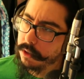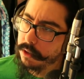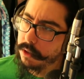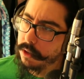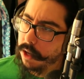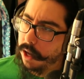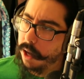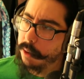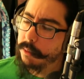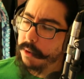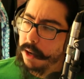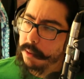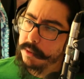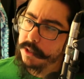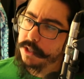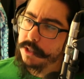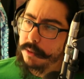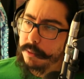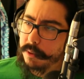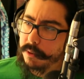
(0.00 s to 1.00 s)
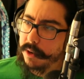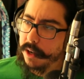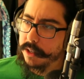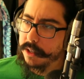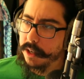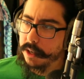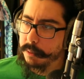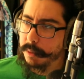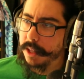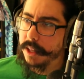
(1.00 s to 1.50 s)
I'm assuming we're not
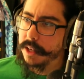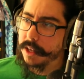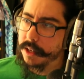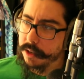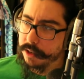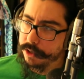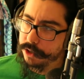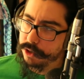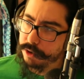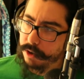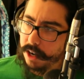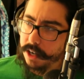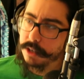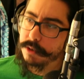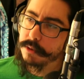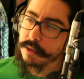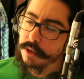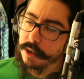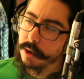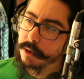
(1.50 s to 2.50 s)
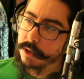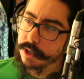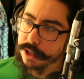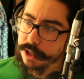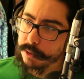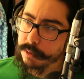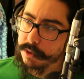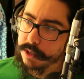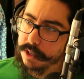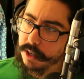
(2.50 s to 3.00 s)
talking about like contractual
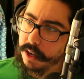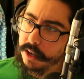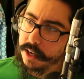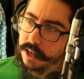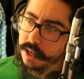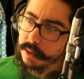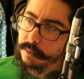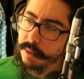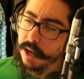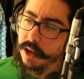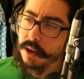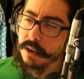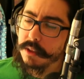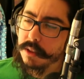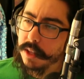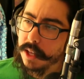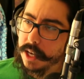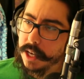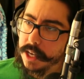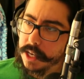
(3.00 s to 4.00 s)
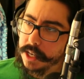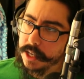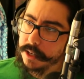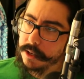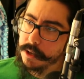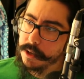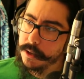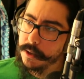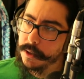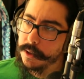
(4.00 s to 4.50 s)
ownership. We're talking about like
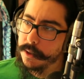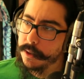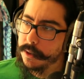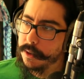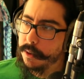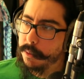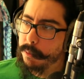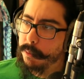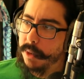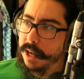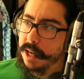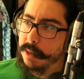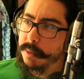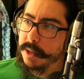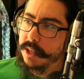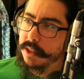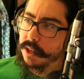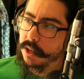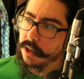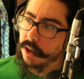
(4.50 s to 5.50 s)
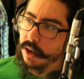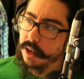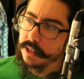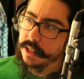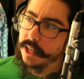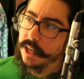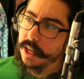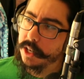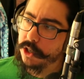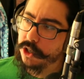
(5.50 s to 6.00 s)
maybe the
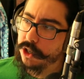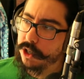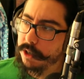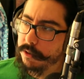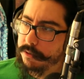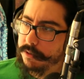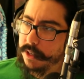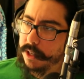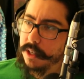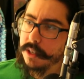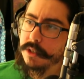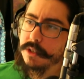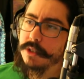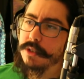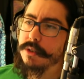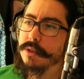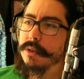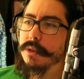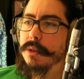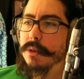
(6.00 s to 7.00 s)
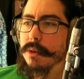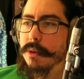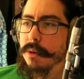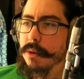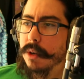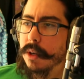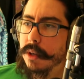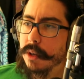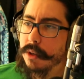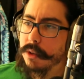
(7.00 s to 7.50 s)
content has shifted to
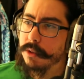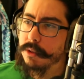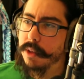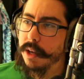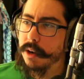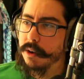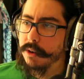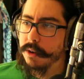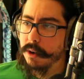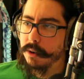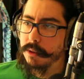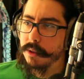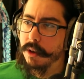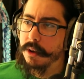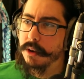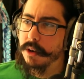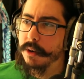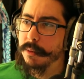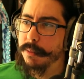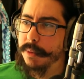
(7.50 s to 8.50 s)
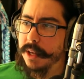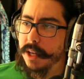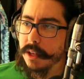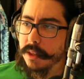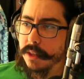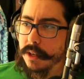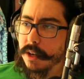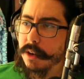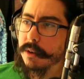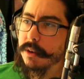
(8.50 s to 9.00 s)
they're no longer being
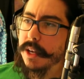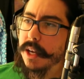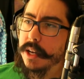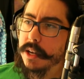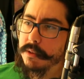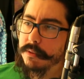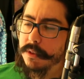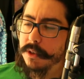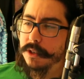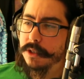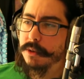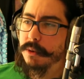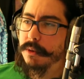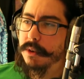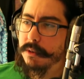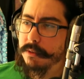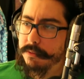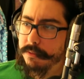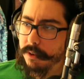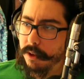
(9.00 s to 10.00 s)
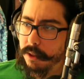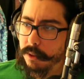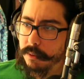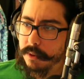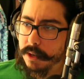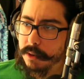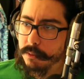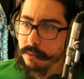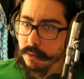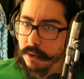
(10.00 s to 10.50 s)
the creative. They're sort of
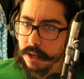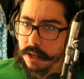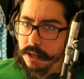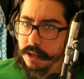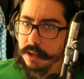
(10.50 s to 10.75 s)
following what